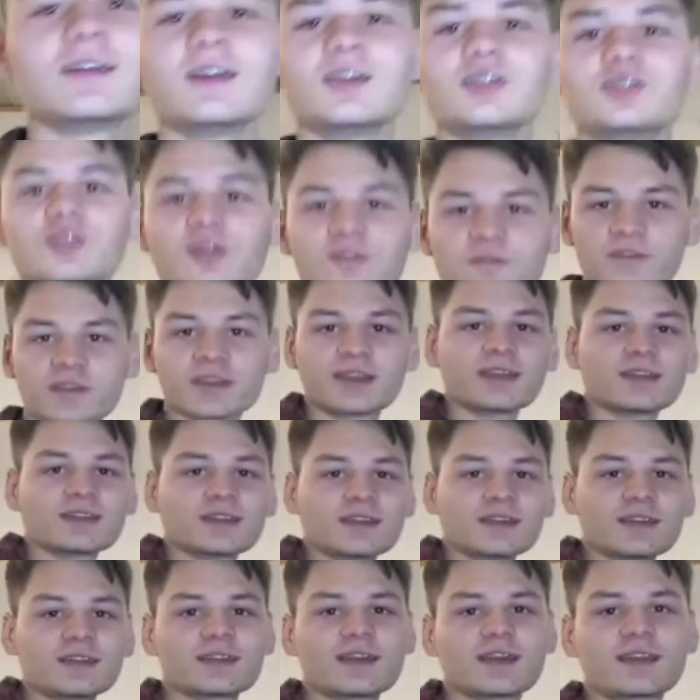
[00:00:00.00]
Don't forget to
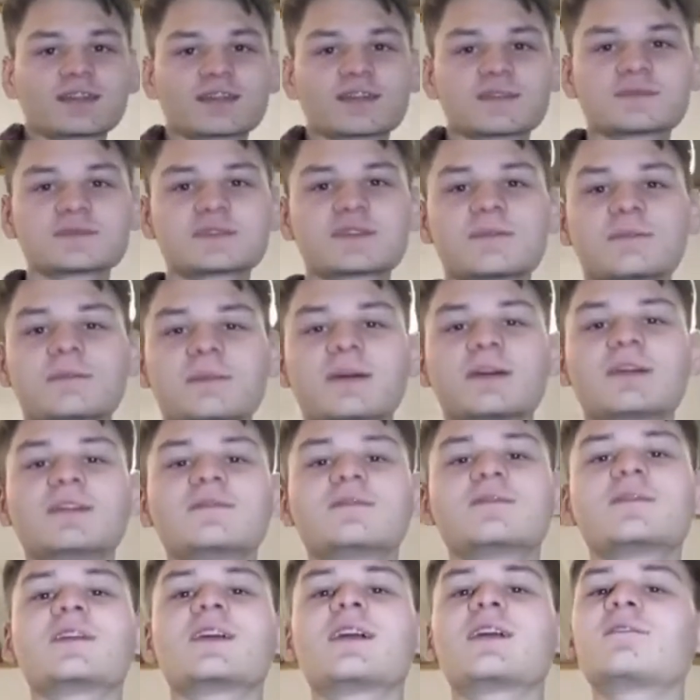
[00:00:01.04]
hit that thumbs up button
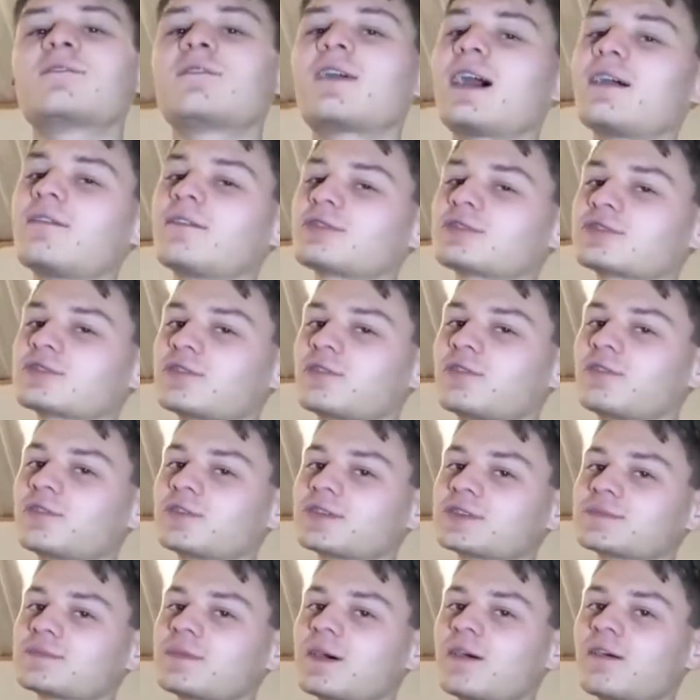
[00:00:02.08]
for that 5 extra
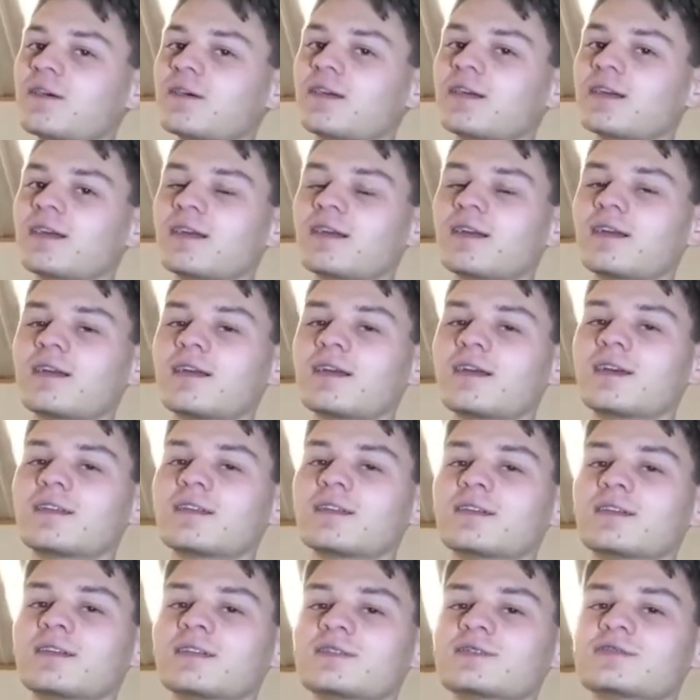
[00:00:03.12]
horsepower in
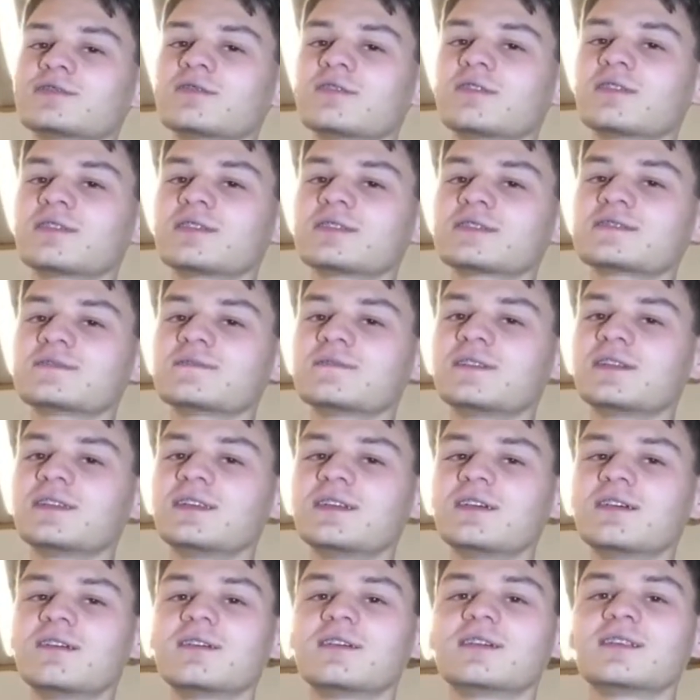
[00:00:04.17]
the intro of this
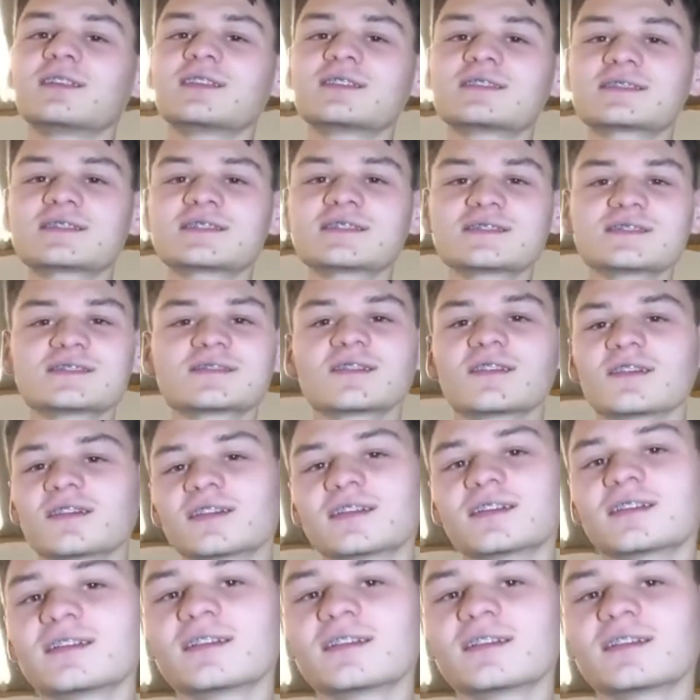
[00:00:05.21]
video, and let's get started.